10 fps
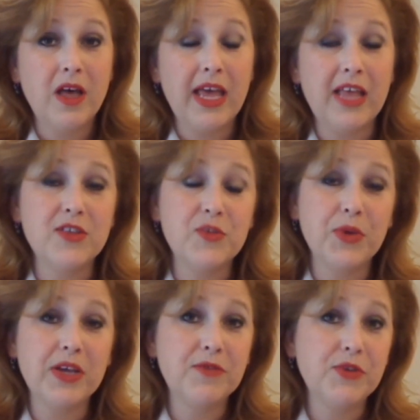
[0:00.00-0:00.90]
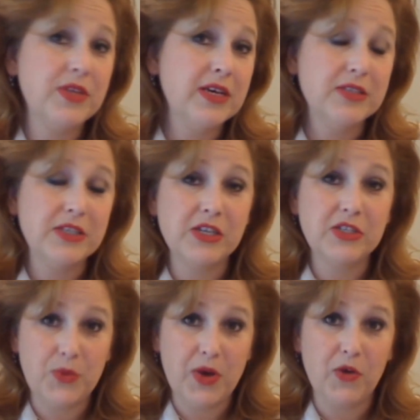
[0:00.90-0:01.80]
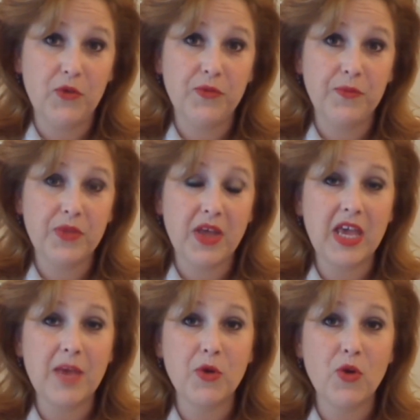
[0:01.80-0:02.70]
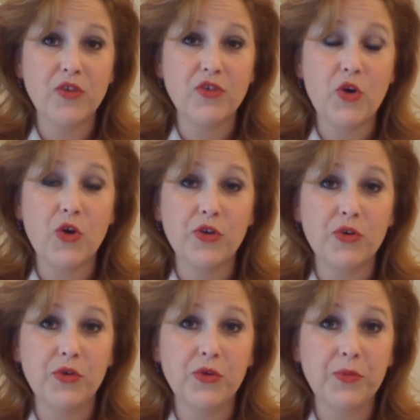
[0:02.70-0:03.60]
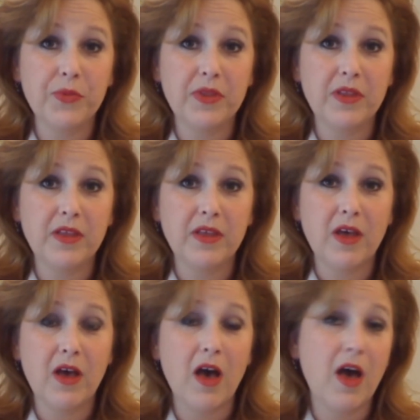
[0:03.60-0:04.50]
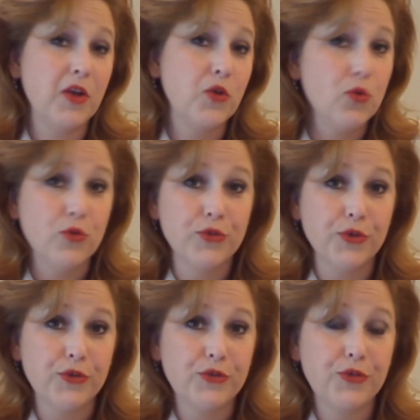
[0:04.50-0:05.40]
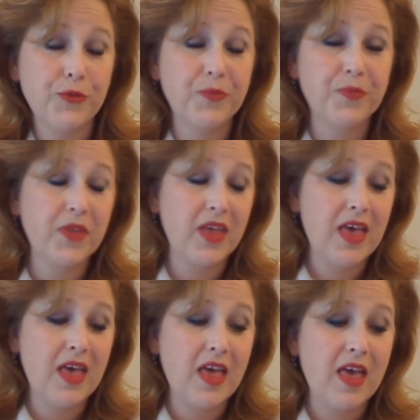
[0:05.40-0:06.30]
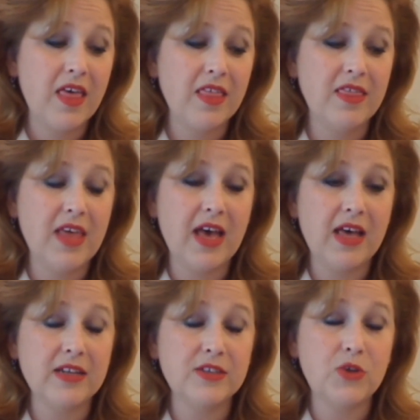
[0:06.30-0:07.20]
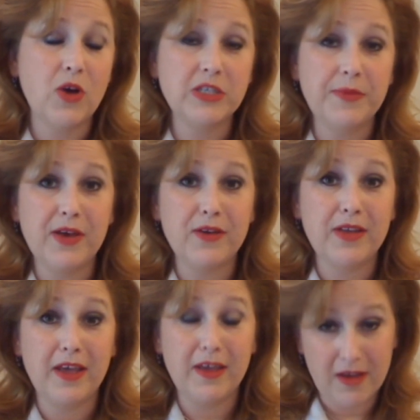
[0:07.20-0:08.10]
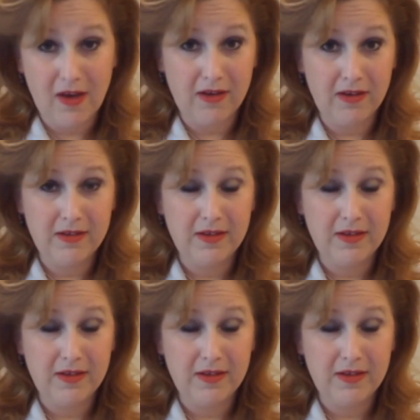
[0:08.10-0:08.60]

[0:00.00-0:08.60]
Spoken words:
In the spring of 2012, I came across an article on a Google search that talked about a young